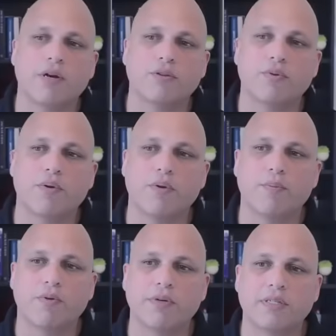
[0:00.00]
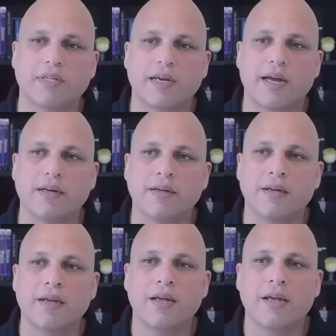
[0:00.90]
do a repo list again.
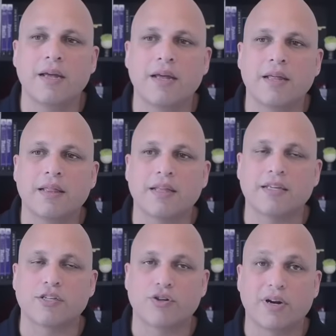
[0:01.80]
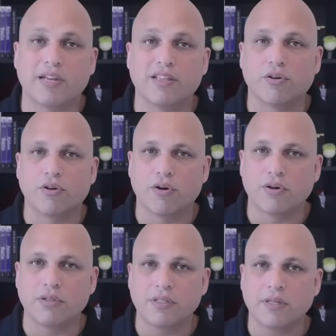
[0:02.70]
This is gonna
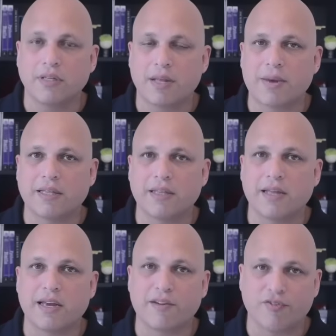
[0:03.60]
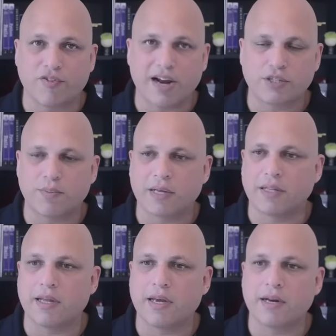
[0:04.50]
download the metadata, fresh
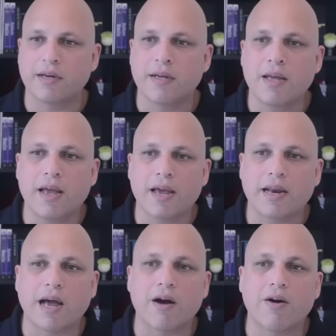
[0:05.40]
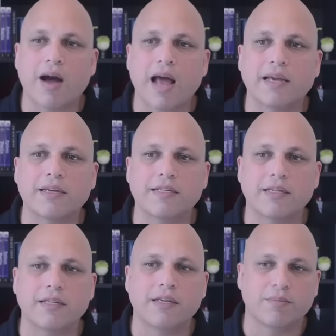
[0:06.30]
metadata, and now I can see
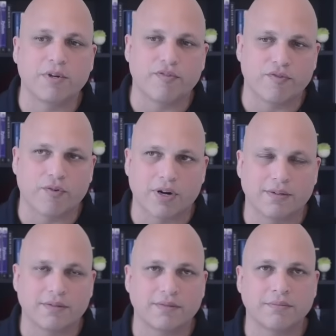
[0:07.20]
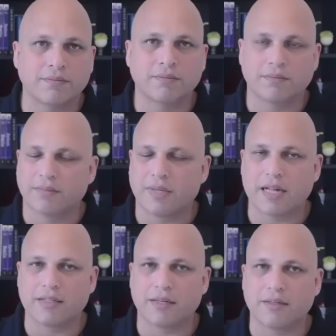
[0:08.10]
the number 4.
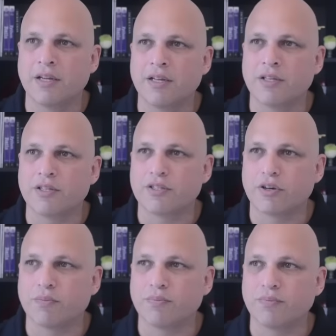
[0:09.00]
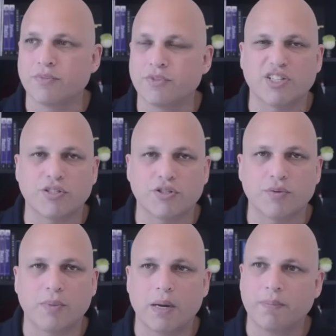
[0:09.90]
That's it. So just to
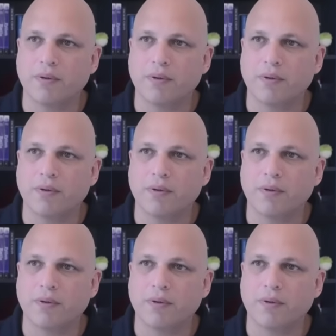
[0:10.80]
sum up,